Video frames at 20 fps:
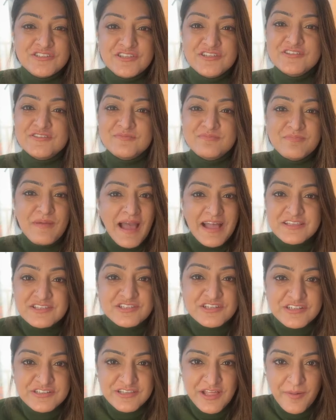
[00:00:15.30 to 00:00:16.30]
this
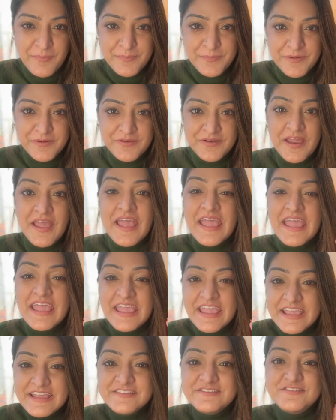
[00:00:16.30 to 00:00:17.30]
magic number
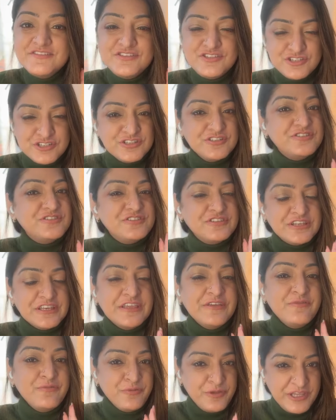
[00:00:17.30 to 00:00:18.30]
in just
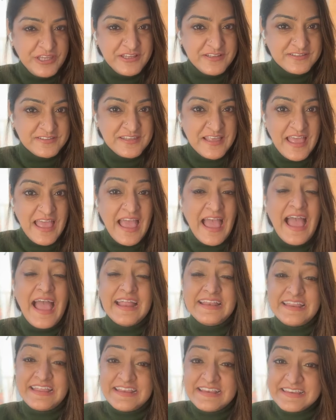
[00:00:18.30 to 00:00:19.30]
3 weeks.
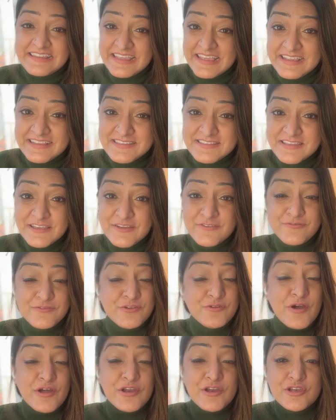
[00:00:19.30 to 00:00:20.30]
And in case if
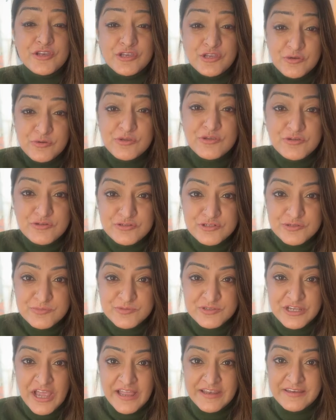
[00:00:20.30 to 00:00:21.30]
you are a new YouTube
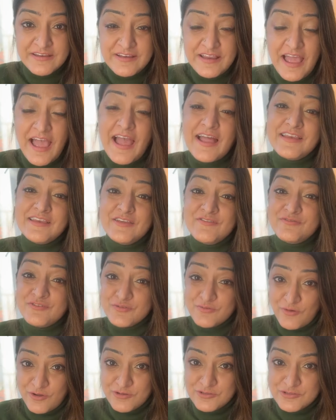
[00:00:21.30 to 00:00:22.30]
channel and if you
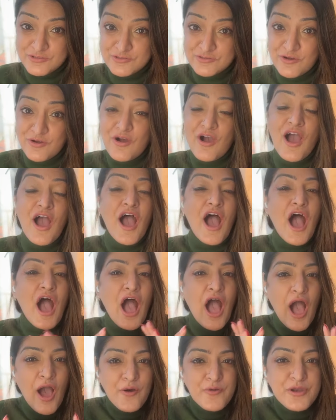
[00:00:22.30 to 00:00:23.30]
want to know
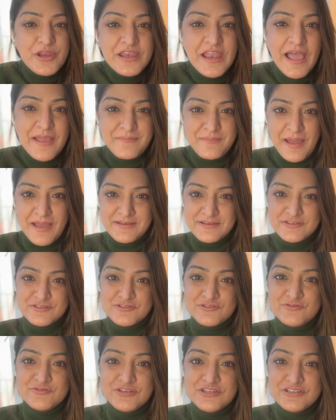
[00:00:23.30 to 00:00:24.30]
how did I manage
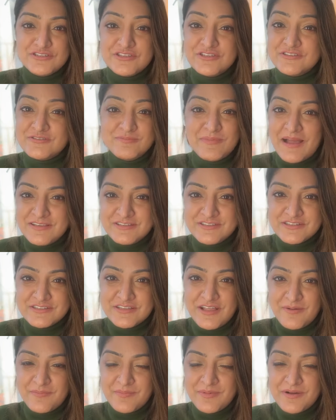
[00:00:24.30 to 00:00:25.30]
to reach this magic
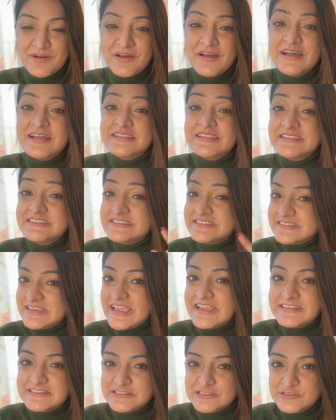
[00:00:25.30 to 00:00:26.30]
number, then
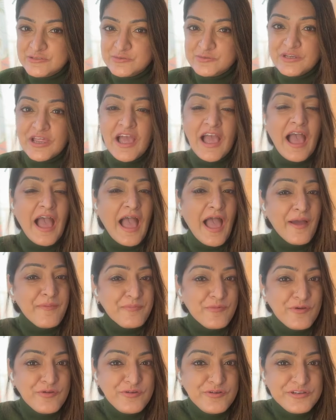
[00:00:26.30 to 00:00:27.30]
stay tuned. I'm
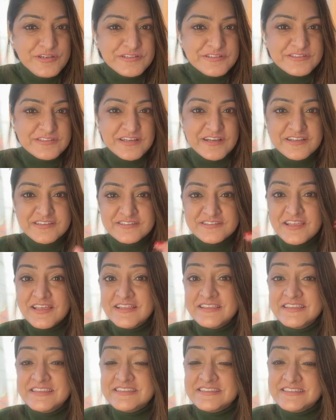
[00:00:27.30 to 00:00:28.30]
going to discuss
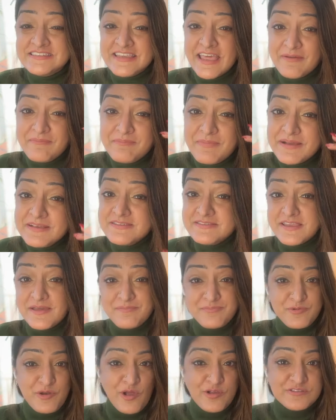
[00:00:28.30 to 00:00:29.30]
the
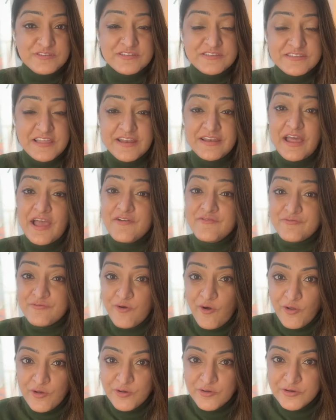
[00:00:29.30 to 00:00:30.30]
step-by-step process that I
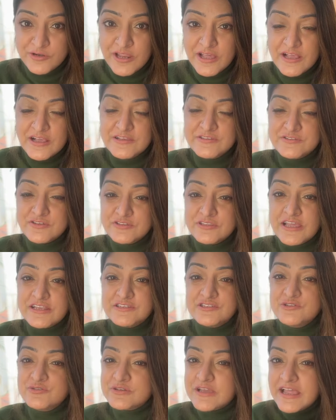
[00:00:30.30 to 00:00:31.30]
followed so that
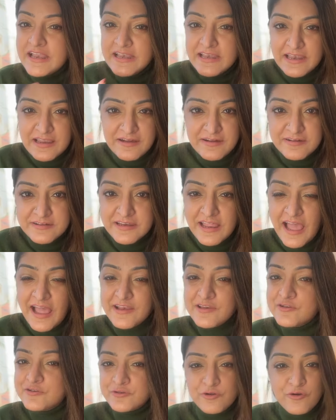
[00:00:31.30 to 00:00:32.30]
you can learn
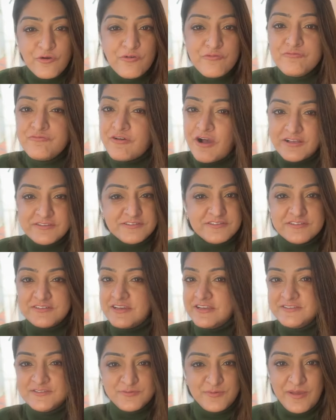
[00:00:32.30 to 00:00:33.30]
and grow faster
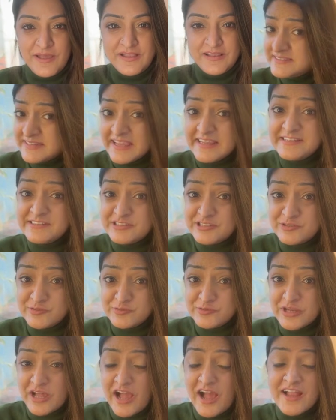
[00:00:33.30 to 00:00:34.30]
as well. Stay
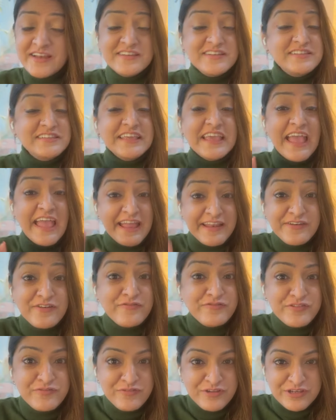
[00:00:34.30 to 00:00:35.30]
tuned until the end
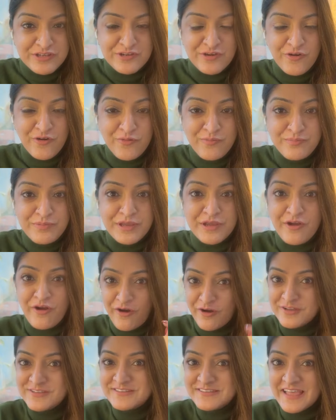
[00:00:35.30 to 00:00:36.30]
of the video,
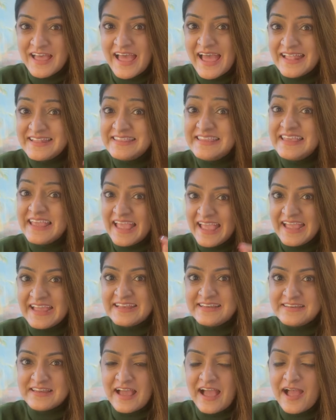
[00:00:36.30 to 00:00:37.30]
because at the
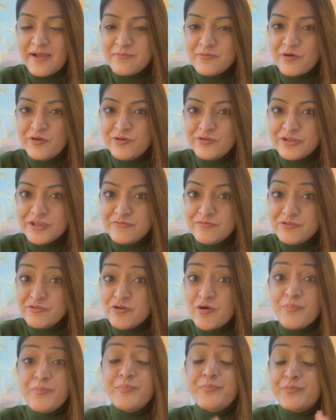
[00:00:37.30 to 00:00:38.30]
end, I'm going to give you
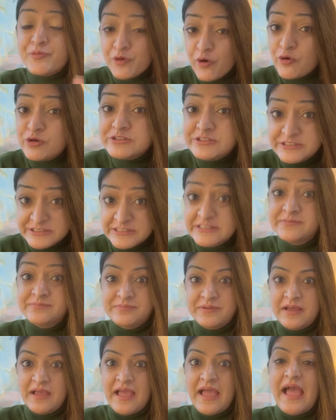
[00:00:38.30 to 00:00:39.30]
a pro
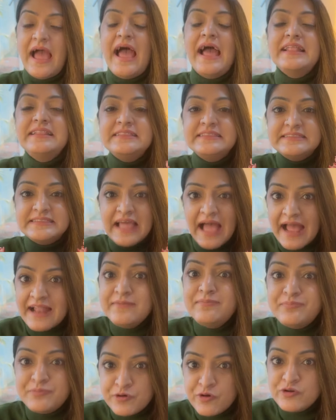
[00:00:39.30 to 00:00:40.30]
tip, and that
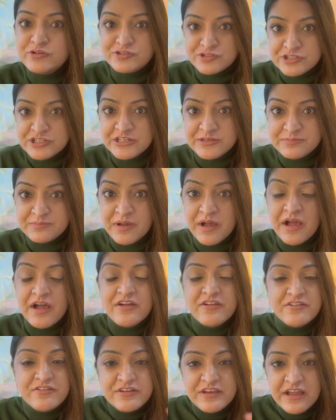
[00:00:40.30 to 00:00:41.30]
pro tip
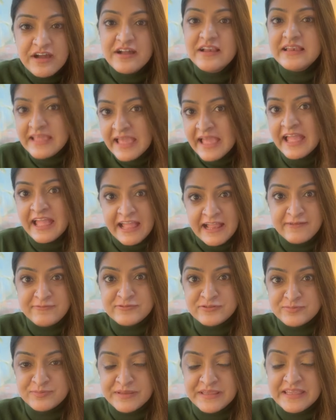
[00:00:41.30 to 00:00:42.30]
really
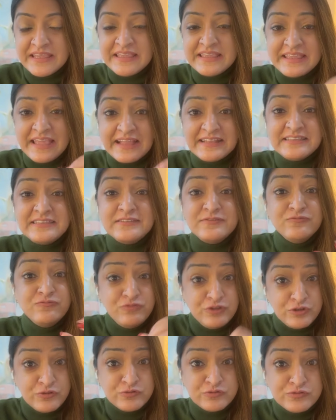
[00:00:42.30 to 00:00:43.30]
helped me get
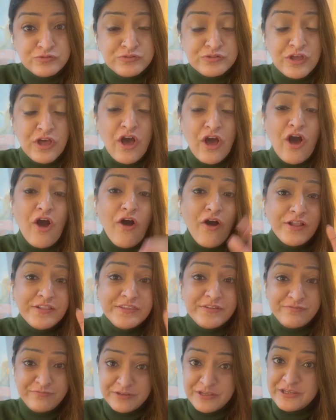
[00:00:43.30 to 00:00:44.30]
views on
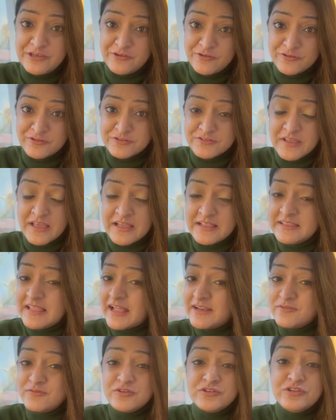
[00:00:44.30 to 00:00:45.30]
the videos
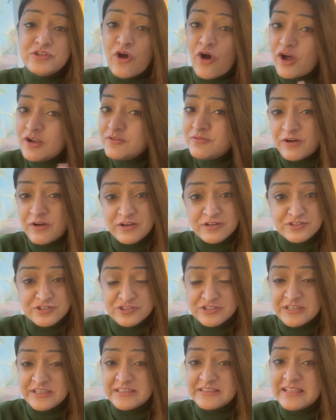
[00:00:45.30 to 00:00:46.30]
that were not
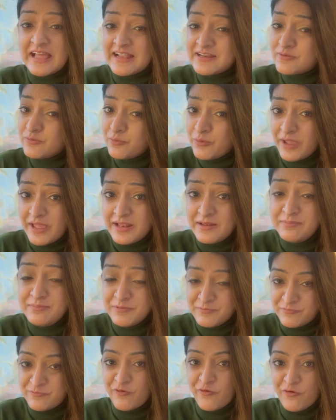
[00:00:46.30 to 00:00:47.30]
functioning that well
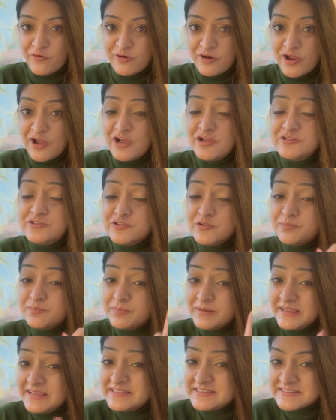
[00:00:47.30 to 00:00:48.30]
before. So
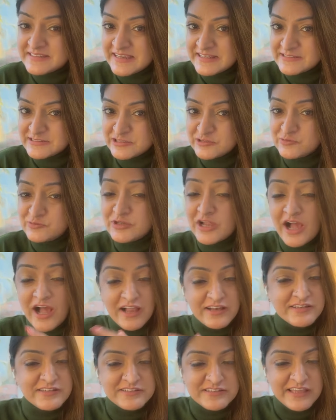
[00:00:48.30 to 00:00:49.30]
please stay tuned
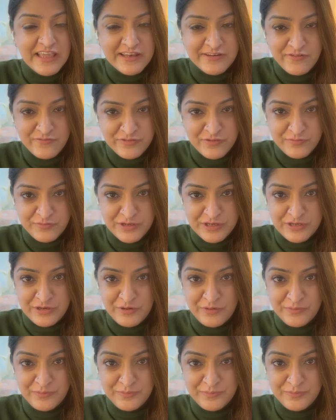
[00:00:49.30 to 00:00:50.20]
until the end of the video.